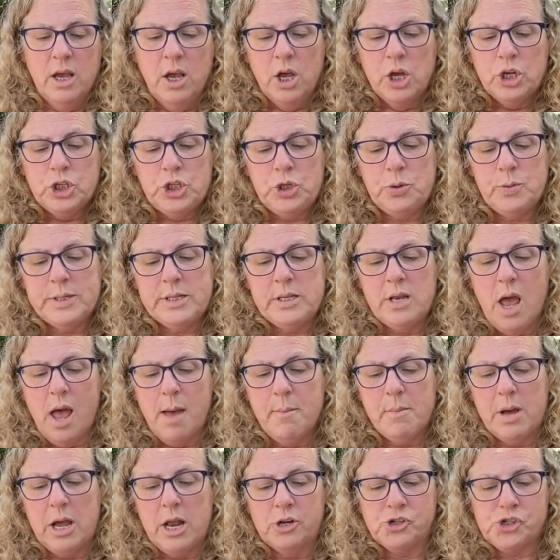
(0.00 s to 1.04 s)
She was
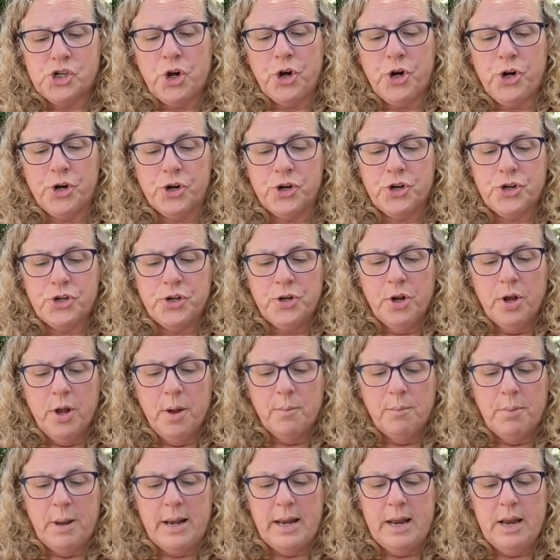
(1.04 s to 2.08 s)
not much hurt,
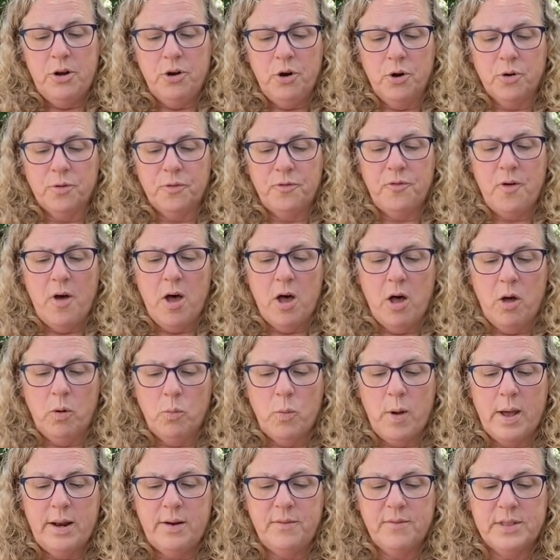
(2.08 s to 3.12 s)
but in her fall
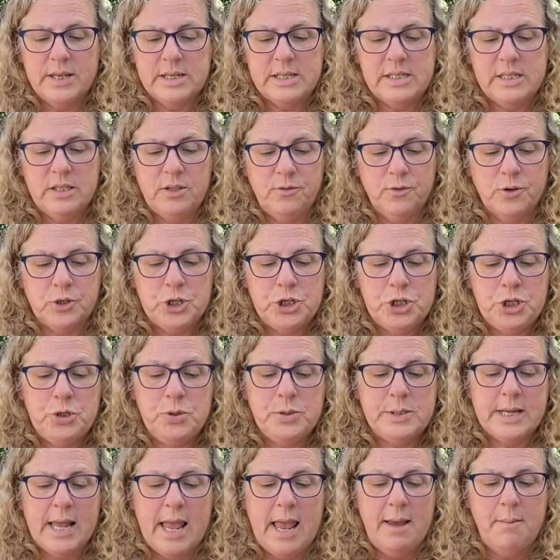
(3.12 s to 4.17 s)
one of the silver
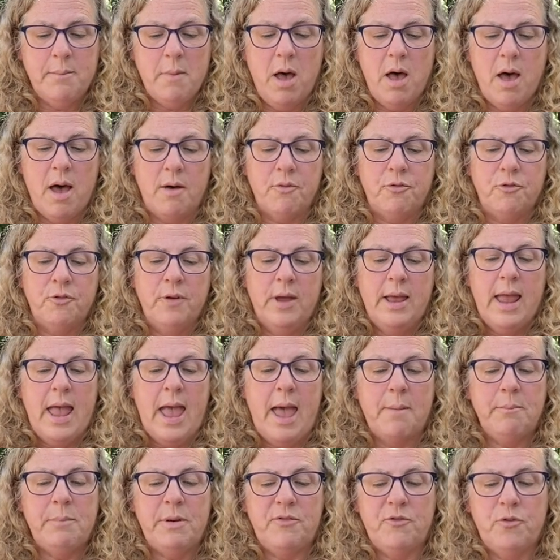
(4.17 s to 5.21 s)
shoes came off,
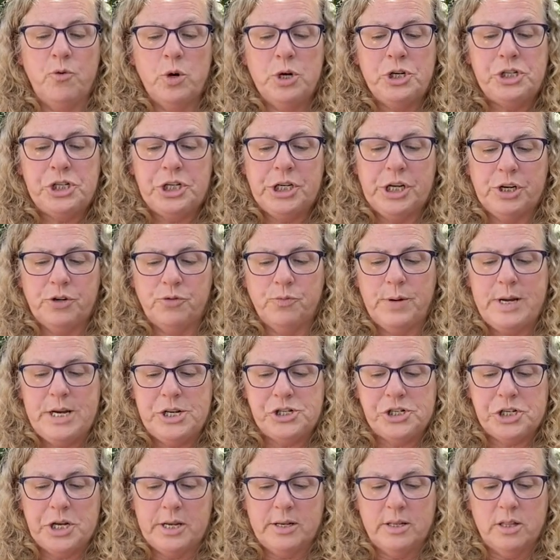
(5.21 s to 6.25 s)
and before she could
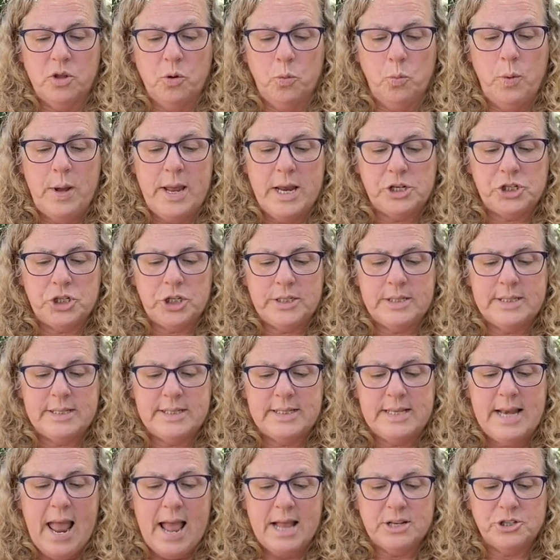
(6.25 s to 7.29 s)
reach it, the witch had
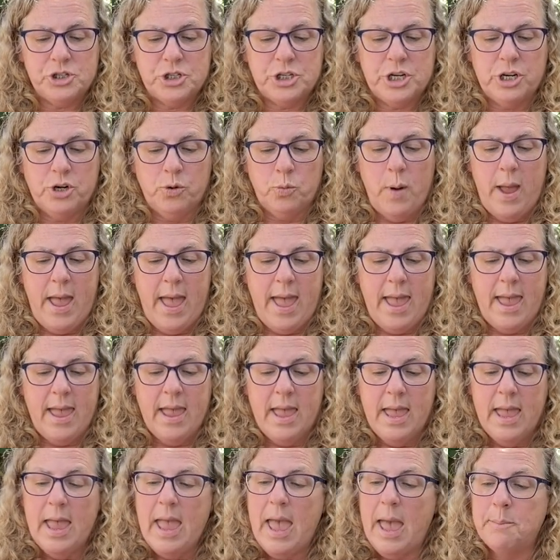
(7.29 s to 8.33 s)
snatched it away
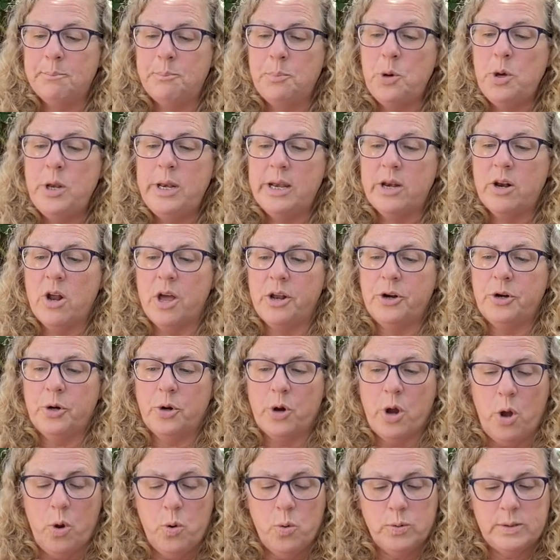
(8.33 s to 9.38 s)
and put it on
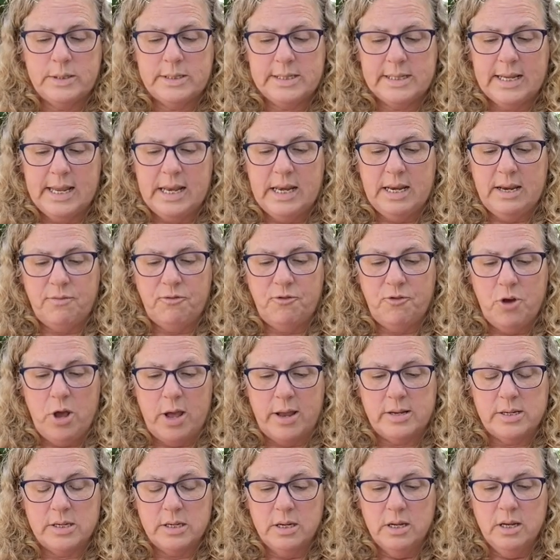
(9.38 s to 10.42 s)
her own skinny
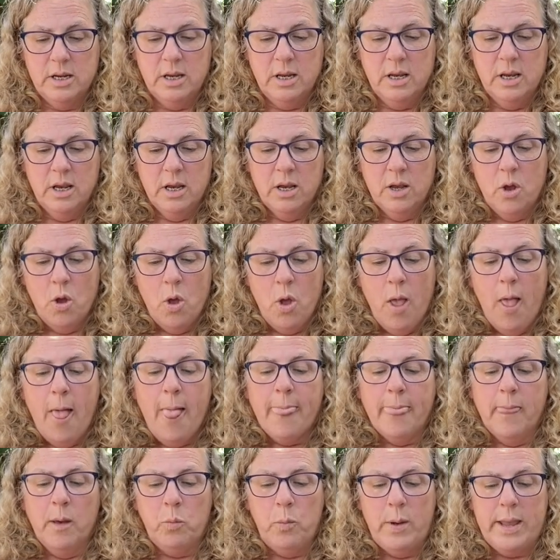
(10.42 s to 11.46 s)
foot.
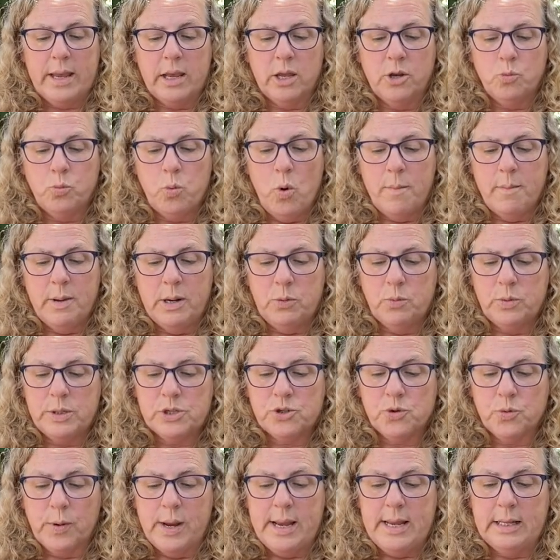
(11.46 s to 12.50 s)
The wicked woman
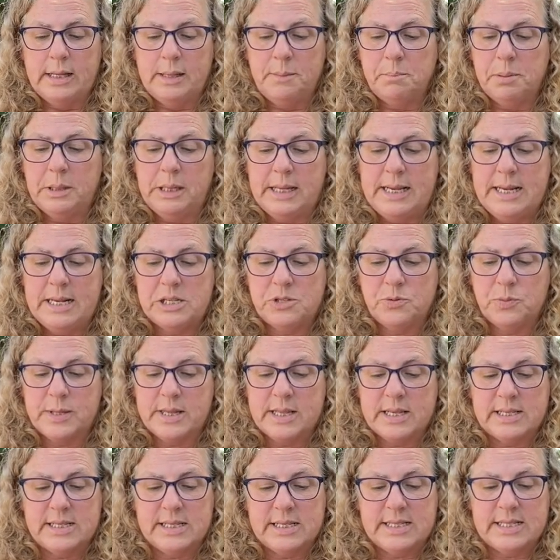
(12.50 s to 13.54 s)
was greatly pleased
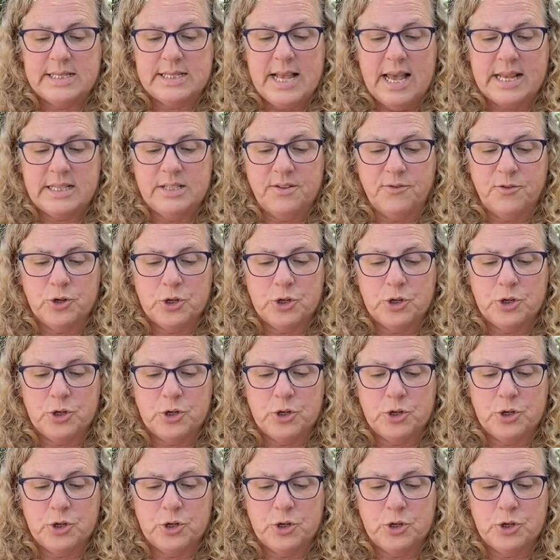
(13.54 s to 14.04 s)
with the success of